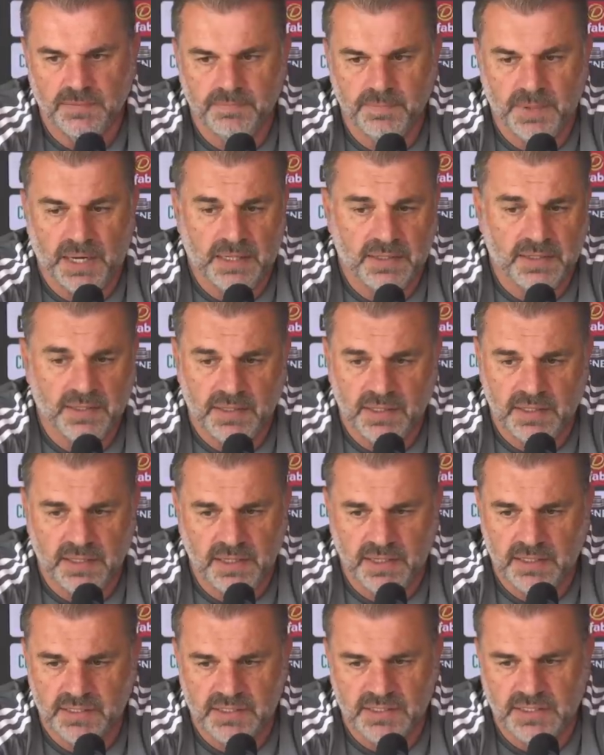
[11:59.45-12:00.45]
but
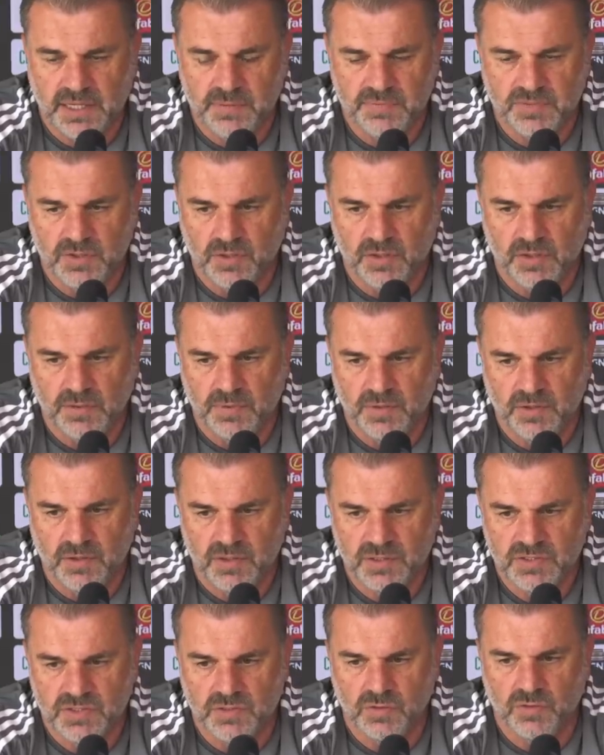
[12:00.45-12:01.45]
at the same time,
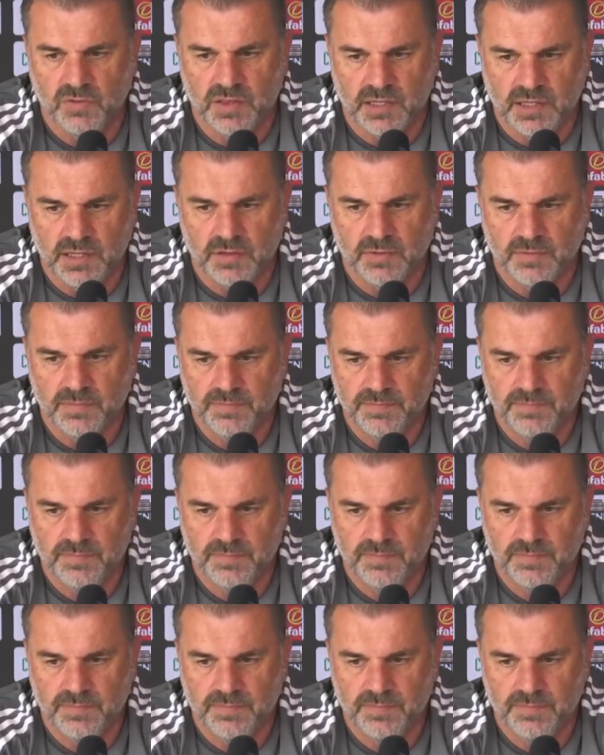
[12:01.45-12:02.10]
I still think,